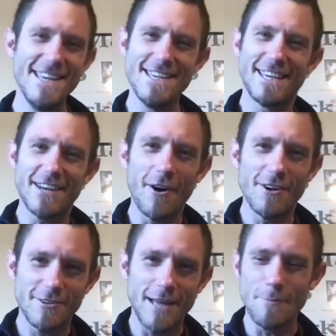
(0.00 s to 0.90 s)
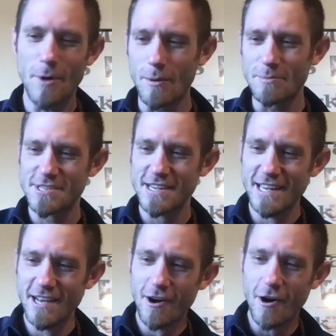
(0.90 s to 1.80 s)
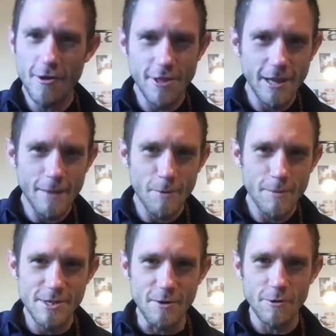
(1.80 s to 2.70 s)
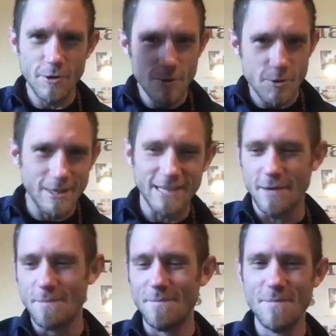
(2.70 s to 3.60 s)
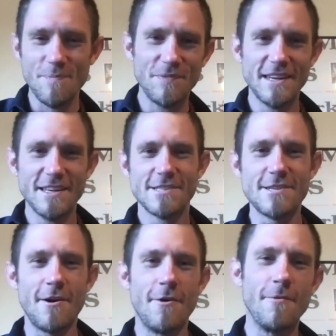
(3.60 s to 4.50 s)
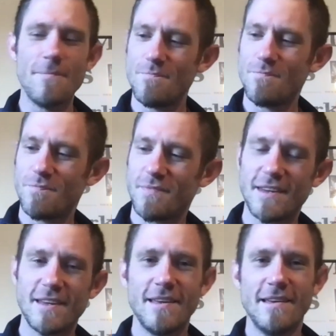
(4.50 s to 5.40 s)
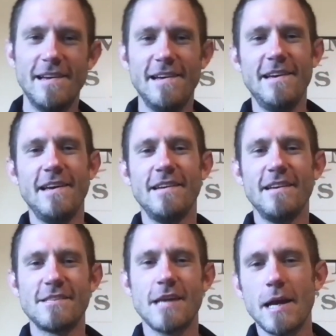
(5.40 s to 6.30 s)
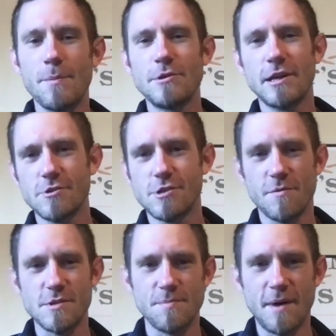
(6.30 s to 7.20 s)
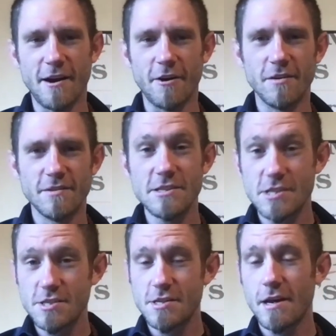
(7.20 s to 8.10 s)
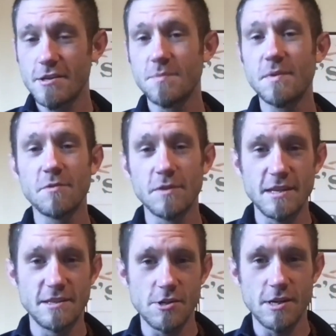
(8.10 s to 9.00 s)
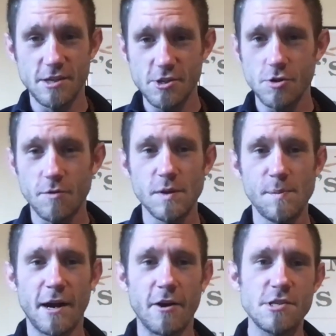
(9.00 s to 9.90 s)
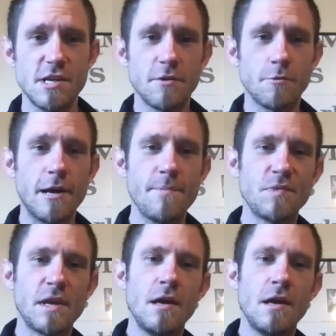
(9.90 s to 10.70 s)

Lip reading: you get all your light bulbs. All the light bulbs you are due, you get them. So so how to protect yourself as a buyer. This is something for the additional for the buyers, right?